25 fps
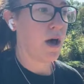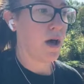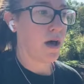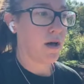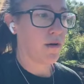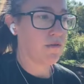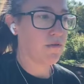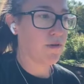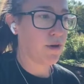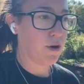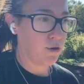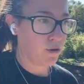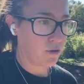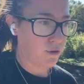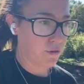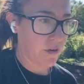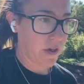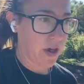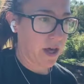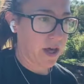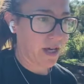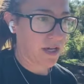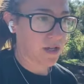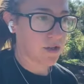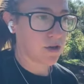filth
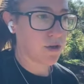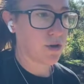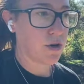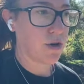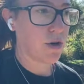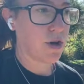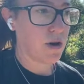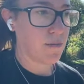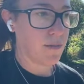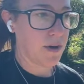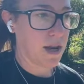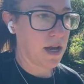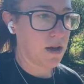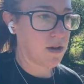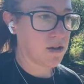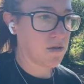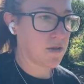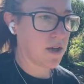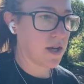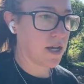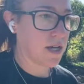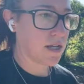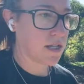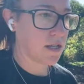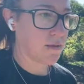flies, so your common house
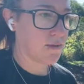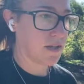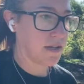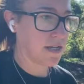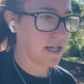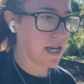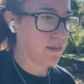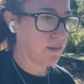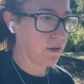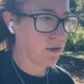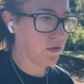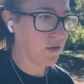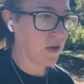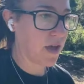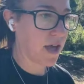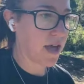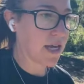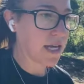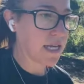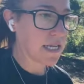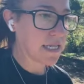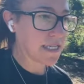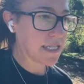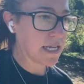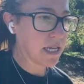flies and the stable
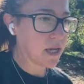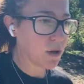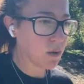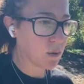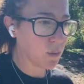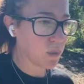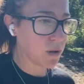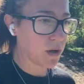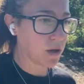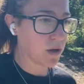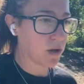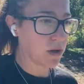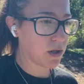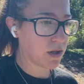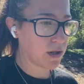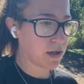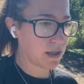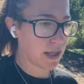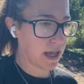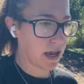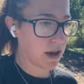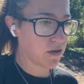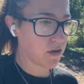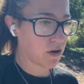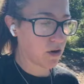flies, will
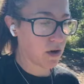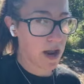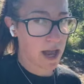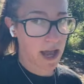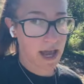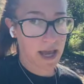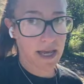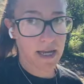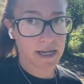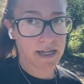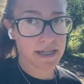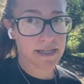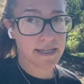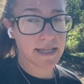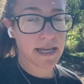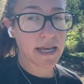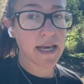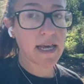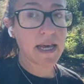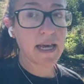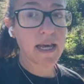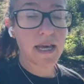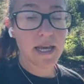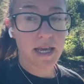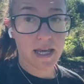lay their eggs
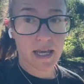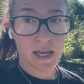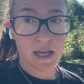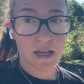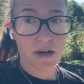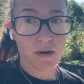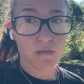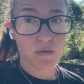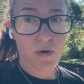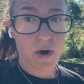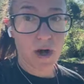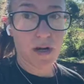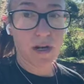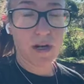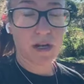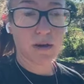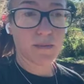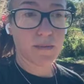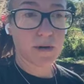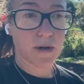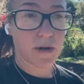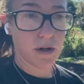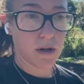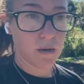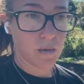in rotting
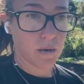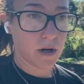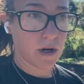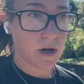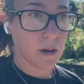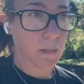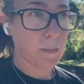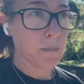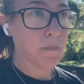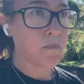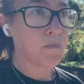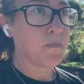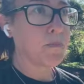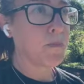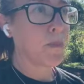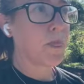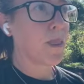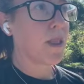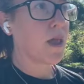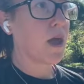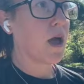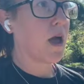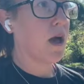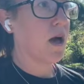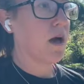manure.
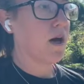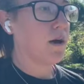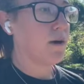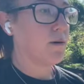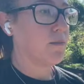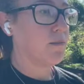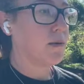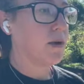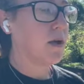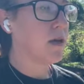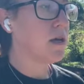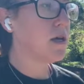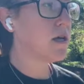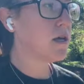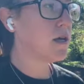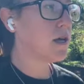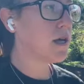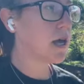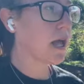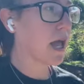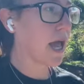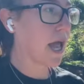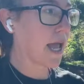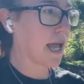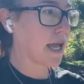
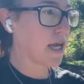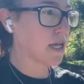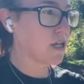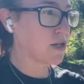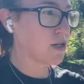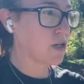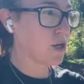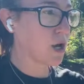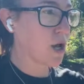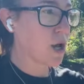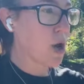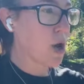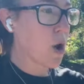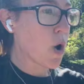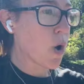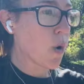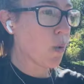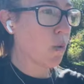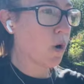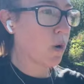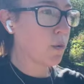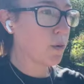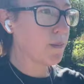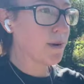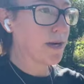And
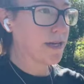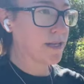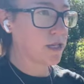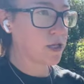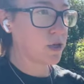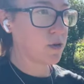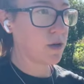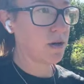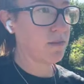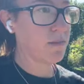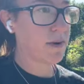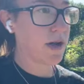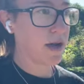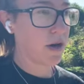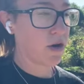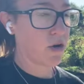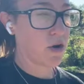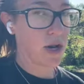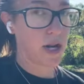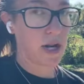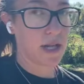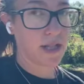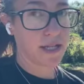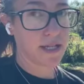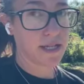what we're basically doing by
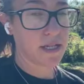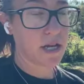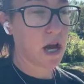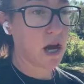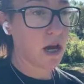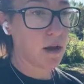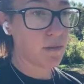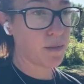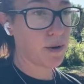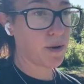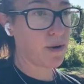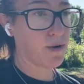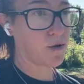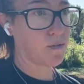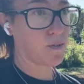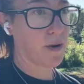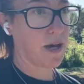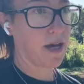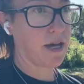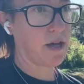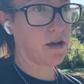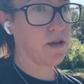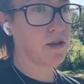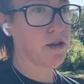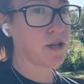creating these compost
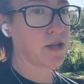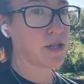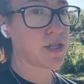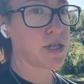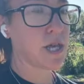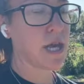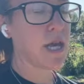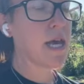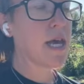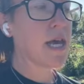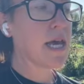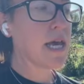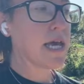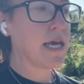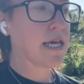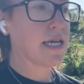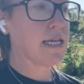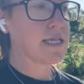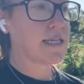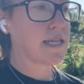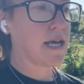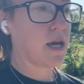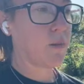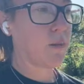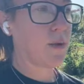piles is
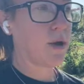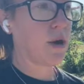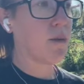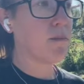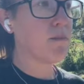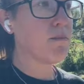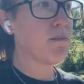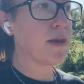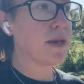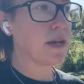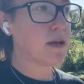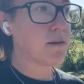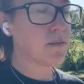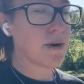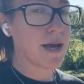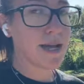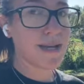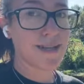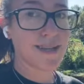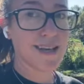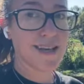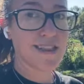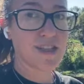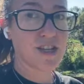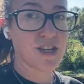that we are
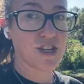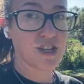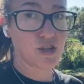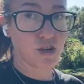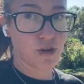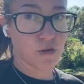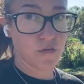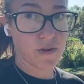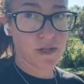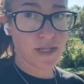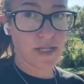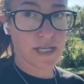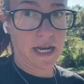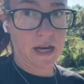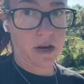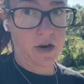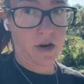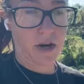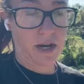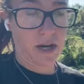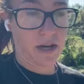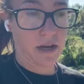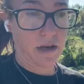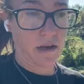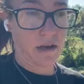minimizing the surface
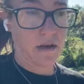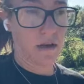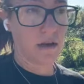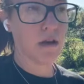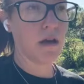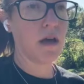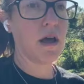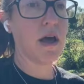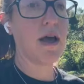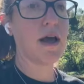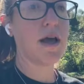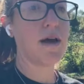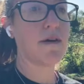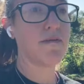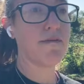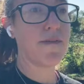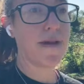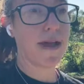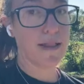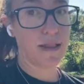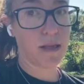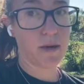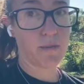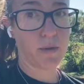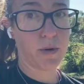area
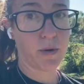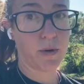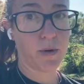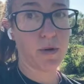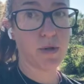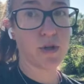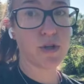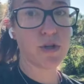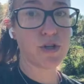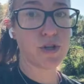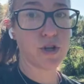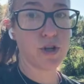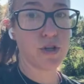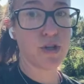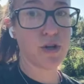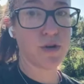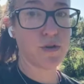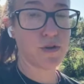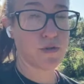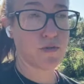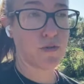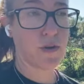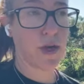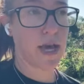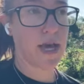available to
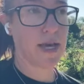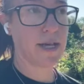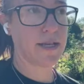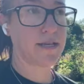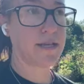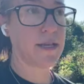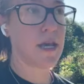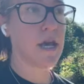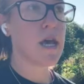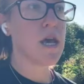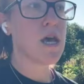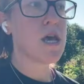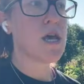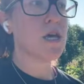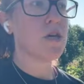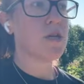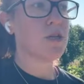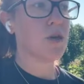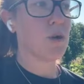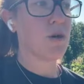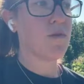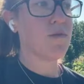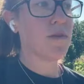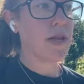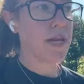those flies.
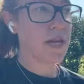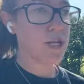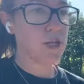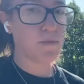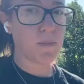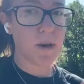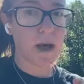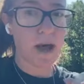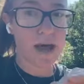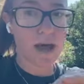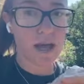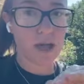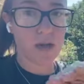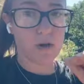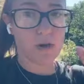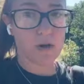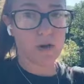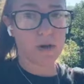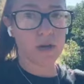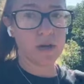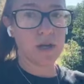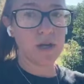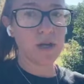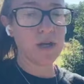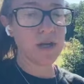So if each
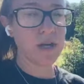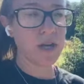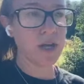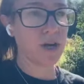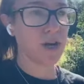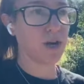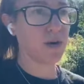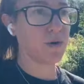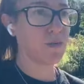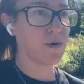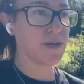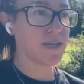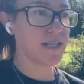pile, was